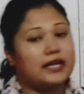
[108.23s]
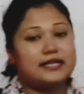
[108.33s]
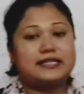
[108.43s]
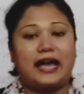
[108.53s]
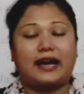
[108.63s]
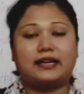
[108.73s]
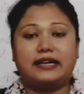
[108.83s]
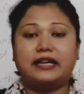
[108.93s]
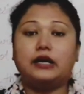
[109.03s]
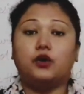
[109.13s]

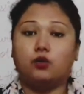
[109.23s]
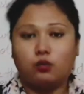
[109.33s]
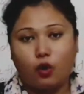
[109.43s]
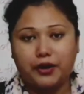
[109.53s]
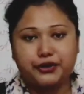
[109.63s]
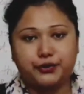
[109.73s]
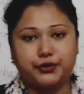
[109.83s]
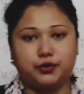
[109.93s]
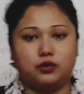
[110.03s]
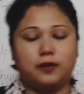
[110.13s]
exactly what to
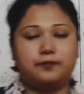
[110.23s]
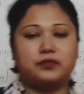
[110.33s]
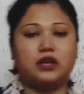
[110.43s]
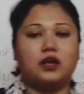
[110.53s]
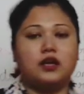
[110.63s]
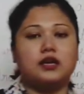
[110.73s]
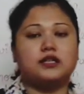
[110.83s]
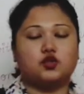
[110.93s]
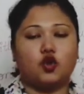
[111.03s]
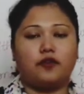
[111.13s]
do.
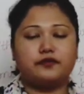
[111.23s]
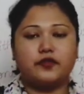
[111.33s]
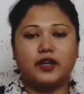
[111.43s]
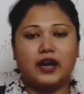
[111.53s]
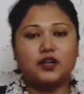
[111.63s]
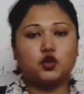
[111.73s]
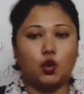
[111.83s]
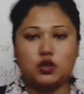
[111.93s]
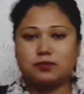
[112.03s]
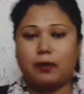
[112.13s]
Software are
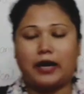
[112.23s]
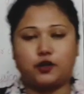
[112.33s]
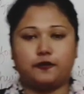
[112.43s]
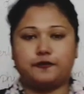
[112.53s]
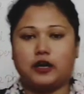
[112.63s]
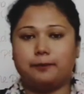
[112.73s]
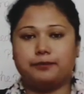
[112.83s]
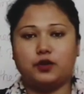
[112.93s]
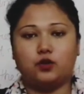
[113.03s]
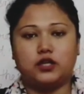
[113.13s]
those part of
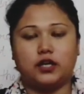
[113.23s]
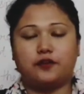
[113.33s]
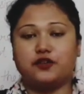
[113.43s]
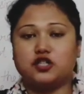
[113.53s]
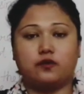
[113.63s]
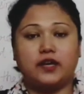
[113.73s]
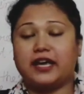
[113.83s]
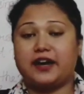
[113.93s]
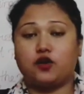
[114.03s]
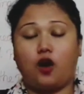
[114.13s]
computer which we
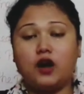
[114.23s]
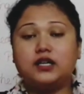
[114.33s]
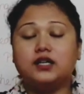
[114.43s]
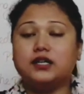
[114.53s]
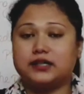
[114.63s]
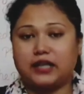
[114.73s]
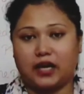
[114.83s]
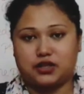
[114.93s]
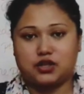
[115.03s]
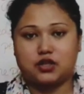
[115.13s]
cannot
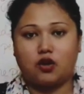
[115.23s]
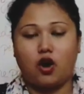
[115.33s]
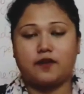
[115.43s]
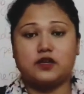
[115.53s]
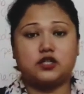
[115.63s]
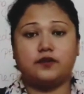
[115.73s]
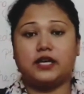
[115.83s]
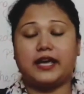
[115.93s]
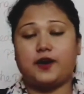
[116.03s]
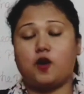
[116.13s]
touch or which we
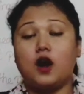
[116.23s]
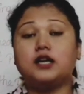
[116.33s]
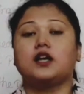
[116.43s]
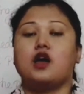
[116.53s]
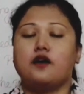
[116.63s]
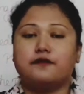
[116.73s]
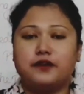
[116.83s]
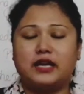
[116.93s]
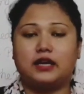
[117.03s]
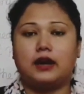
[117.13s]
cannot
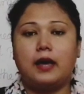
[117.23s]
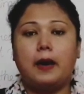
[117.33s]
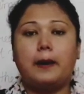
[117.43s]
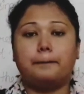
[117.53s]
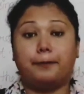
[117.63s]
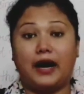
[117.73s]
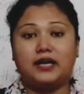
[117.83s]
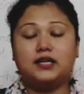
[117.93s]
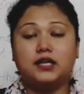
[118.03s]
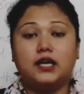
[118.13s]
feel.
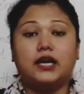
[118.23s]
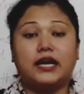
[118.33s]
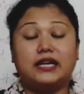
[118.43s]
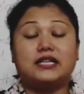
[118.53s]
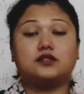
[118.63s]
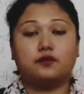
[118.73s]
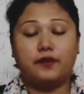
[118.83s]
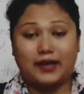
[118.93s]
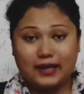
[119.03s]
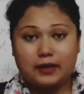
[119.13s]
But it is
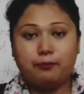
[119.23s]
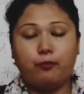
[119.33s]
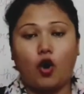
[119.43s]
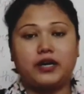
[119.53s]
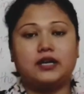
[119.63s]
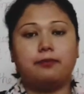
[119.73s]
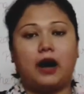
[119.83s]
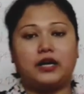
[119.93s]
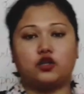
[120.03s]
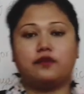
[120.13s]
very important
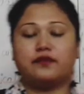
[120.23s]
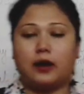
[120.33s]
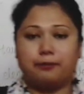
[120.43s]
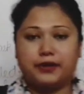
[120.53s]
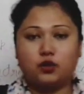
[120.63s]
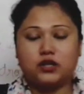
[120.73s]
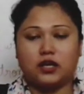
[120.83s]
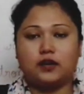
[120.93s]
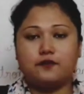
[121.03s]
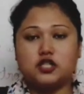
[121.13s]
part of
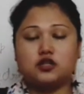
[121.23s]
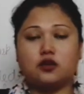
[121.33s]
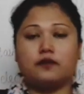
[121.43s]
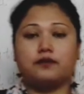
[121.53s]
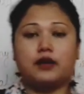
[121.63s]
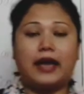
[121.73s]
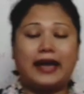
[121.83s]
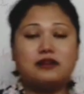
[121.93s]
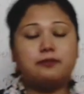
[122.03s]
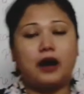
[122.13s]
computer which
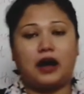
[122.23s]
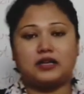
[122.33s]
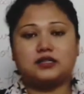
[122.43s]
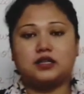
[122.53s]
help us